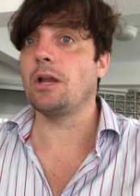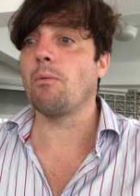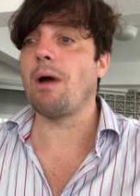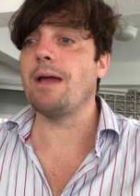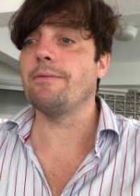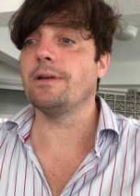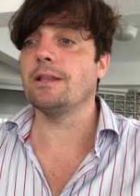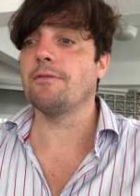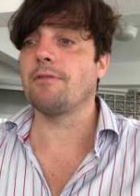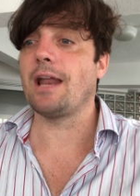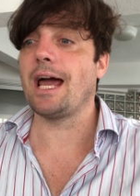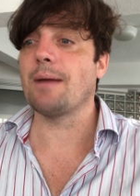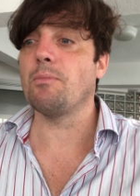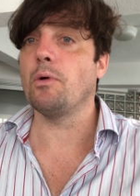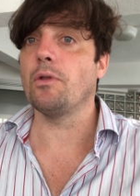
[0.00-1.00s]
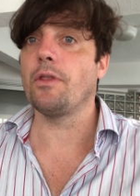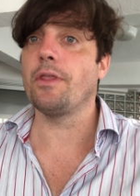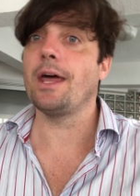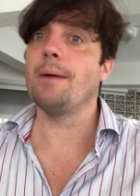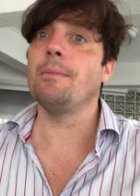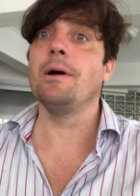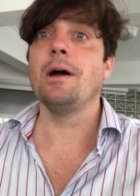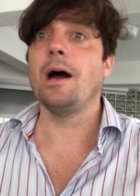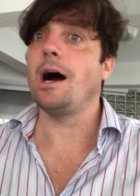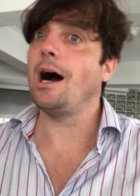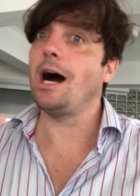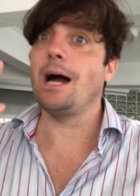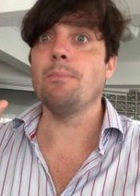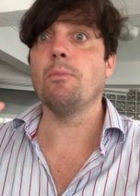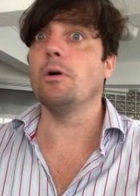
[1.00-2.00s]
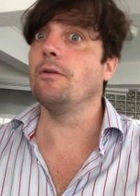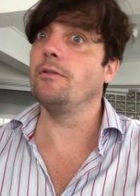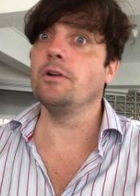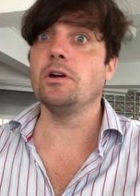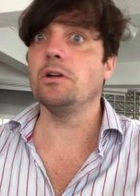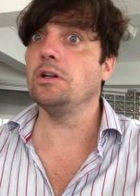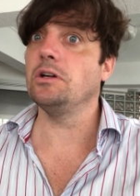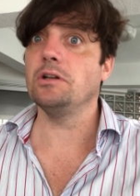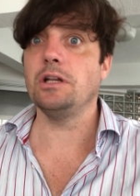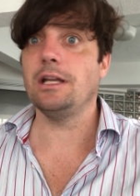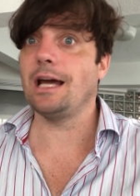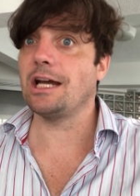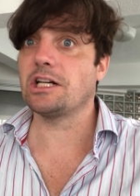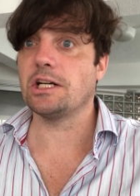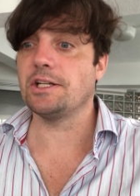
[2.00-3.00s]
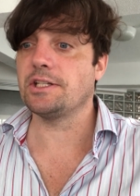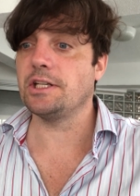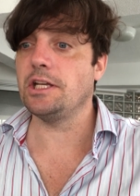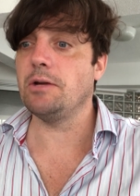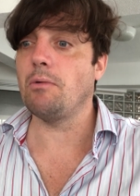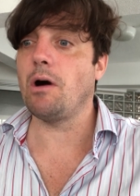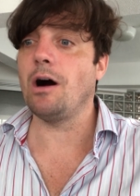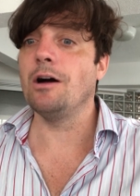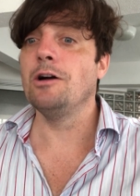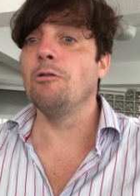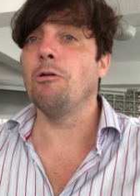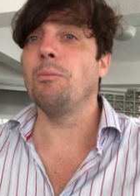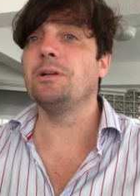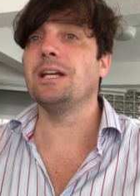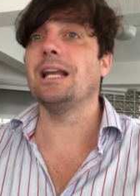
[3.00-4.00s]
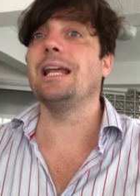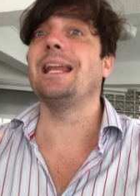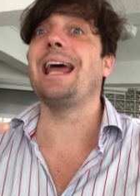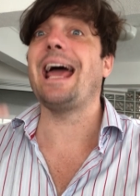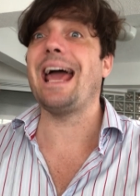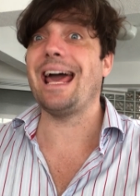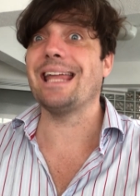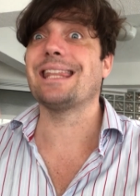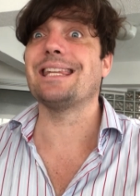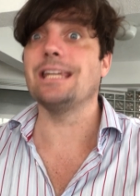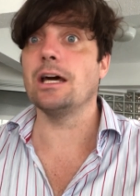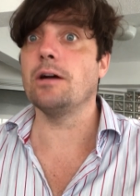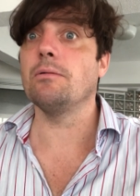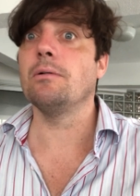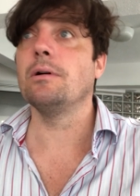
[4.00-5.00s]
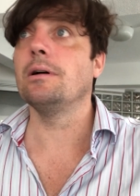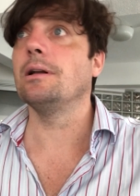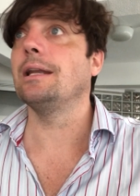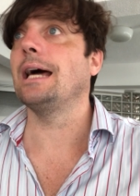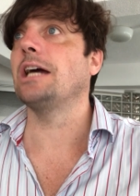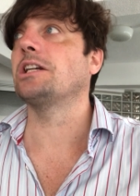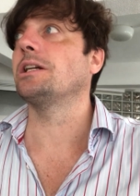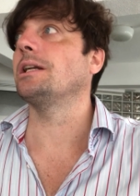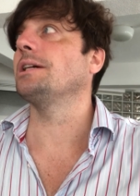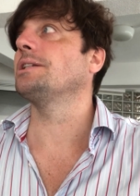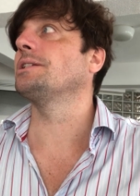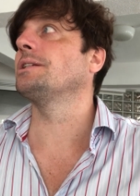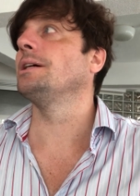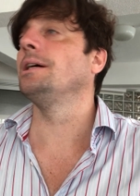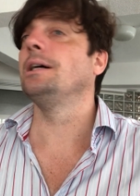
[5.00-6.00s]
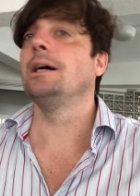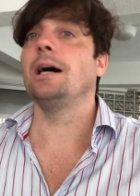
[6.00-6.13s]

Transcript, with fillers: and waving the flag more than them. I'm more of a goody-goody nationalist than you are, particularly an ethno-nationalist.